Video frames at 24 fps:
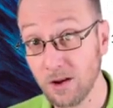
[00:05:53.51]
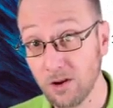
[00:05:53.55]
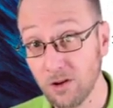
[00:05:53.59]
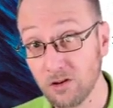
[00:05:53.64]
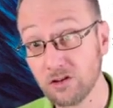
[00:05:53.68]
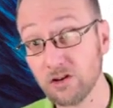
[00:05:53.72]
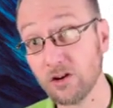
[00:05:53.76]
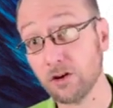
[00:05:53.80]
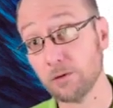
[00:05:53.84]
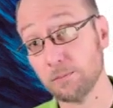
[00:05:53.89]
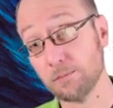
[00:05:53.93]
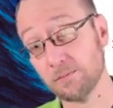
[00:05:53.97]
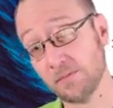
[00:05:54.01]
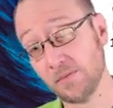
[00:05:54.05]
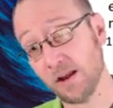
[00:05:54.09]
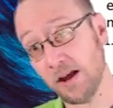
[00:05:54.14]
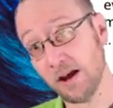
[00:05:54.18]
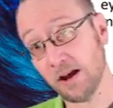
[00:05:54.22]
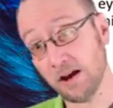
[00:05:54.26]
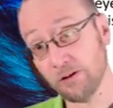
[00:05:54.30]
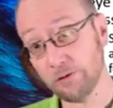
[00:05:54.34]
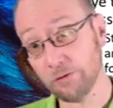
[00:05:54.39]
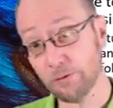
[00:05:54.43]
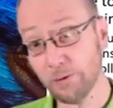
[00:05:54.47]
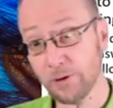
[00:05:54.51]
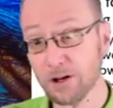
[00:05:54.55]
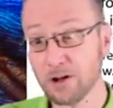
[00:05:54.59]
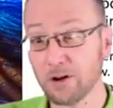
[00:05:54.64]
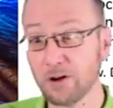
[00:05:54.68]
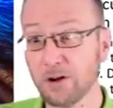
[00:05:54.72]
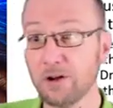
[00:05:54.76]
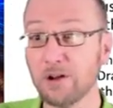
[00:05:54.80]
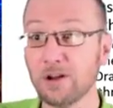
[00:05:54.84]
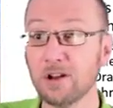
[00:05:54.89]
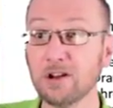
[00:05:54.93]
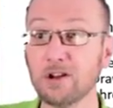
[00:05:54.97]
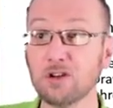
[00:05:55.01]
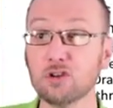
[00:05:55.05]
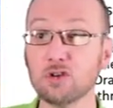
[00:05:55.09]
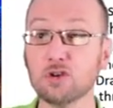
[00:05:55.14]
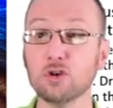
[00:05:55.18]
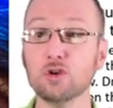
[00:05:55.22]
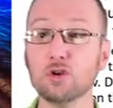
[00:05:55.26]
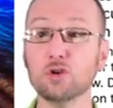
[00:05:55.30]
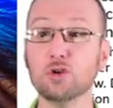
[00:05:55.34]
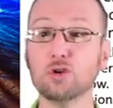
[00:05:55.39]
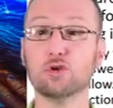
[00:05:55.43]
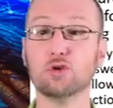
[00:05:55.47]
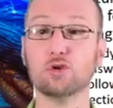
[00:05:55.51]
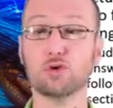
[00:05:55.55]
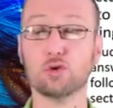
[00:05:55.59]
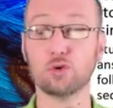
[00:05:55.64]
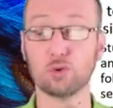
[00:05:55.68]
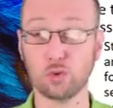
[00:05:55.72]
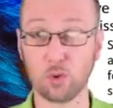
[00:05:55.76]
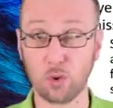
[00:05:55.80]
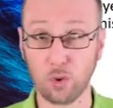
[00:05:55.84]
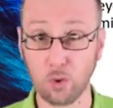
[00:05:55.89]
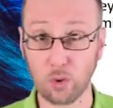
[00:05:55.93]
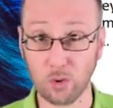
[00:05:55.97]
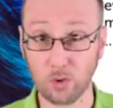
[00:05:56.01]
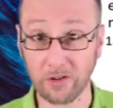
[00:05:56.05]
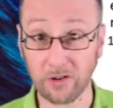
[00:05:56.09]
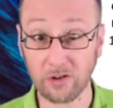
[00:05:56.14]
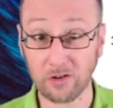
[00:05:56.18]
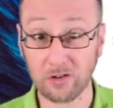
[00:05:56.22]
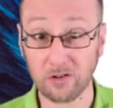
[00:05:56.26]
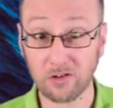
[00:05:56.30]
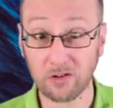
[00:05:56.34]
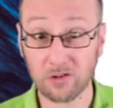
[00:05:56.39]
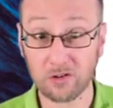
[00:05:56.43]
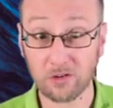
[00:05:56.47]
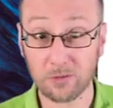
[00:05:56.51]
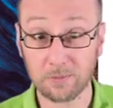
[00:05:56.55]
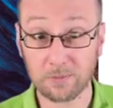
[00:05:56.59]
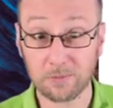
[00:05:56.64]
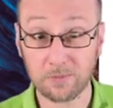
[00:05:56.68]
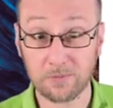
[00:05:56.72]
So, if we're going to draw this,